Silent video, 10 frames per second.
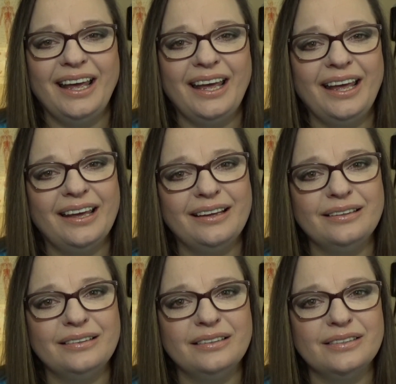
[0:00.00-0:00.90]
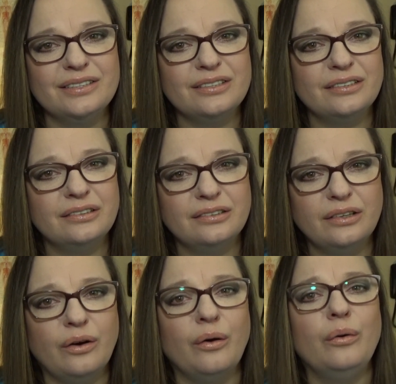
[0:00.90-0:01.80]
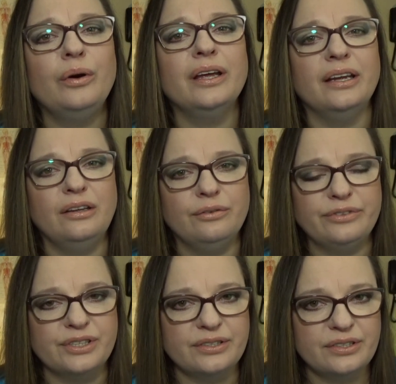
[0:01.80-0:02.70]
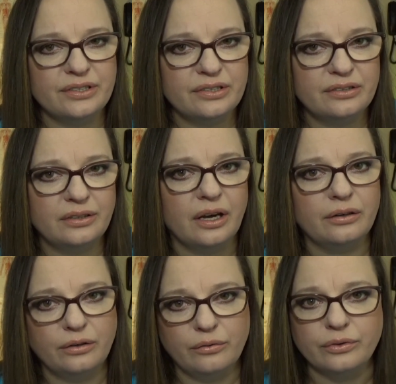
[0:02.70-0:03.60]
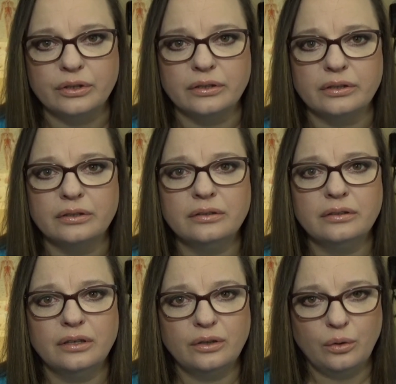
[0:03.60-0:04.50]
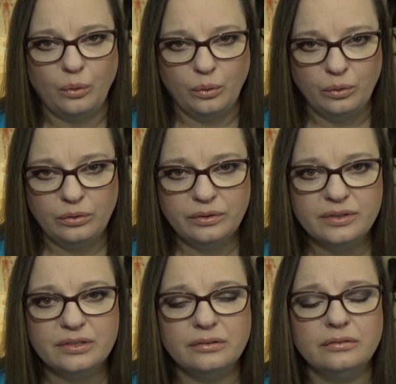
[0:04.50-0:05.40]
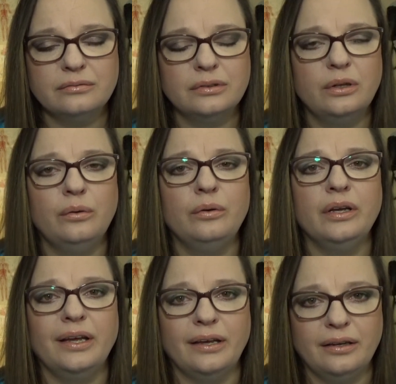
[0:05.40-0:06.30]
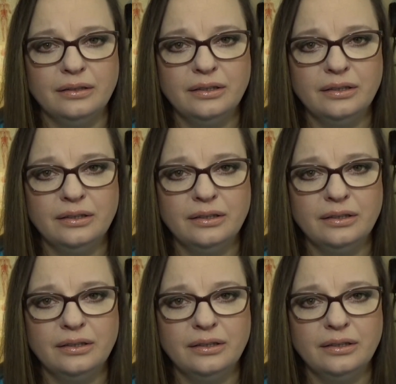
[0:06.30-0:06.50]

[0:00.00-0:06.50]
And okay, you've just gotten over a cold? Okay.